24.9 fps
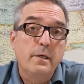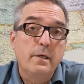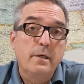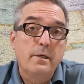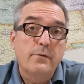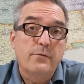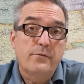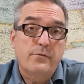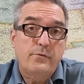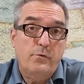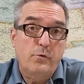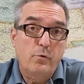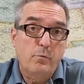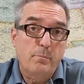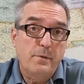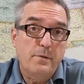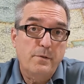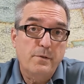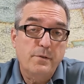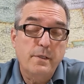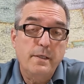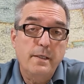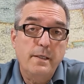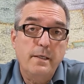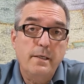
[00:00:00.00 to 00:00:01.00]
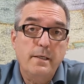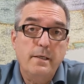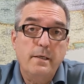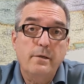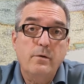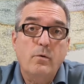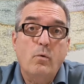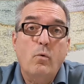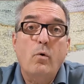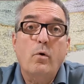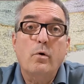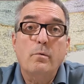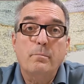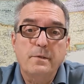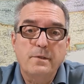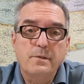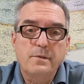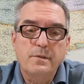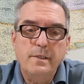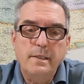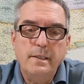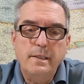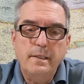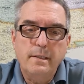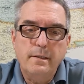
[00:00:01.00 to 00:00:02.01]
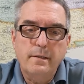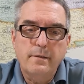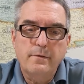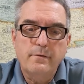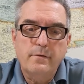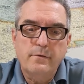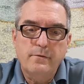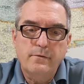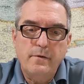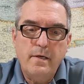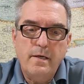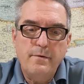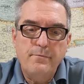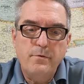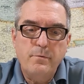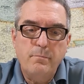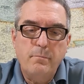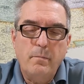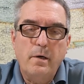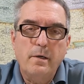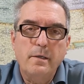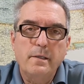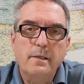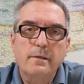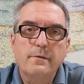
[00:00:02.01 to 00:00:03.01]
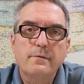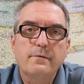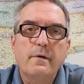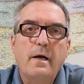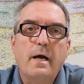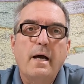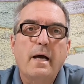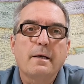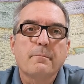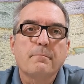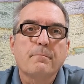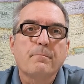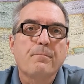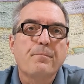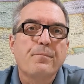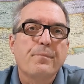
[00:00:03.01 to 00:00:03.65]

screw machining it or machining it to save you money and time.